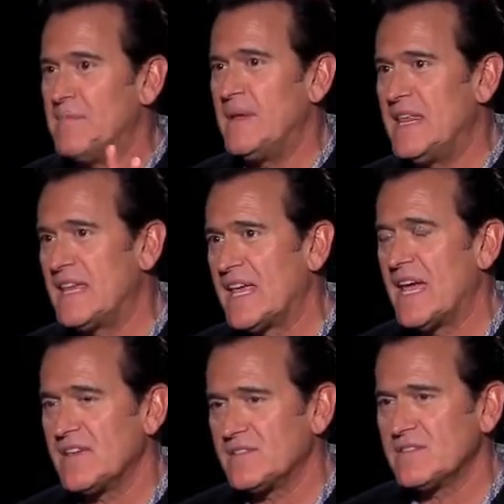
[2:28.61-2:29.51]
be the
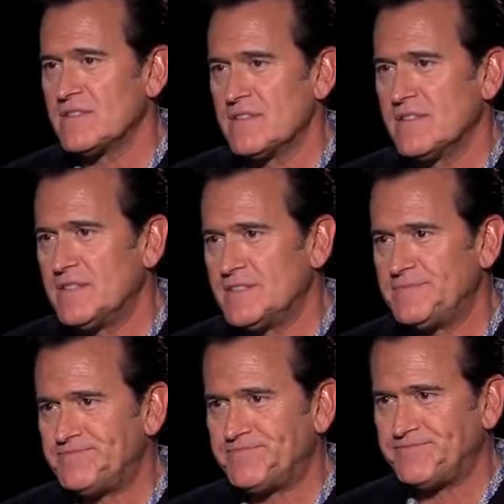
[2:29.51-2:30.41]
case. I'll hunt him down and
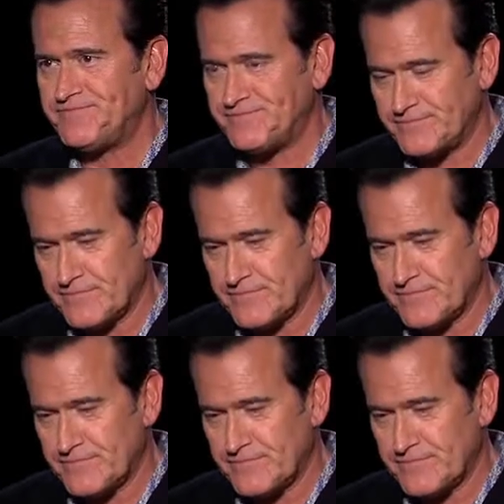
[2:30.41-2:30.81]
find out.